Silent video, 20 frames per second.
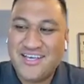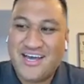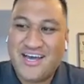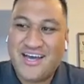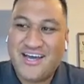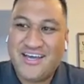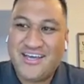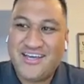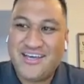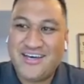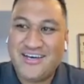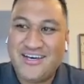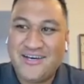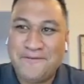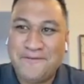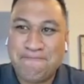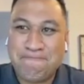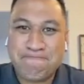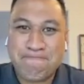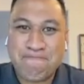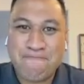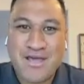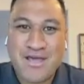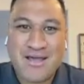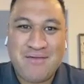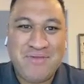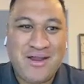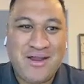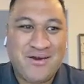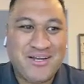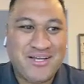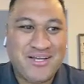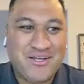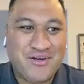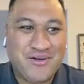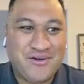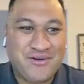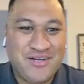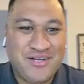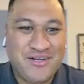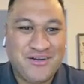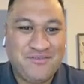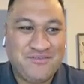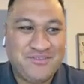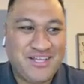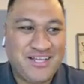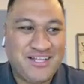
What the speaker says: I married a girl here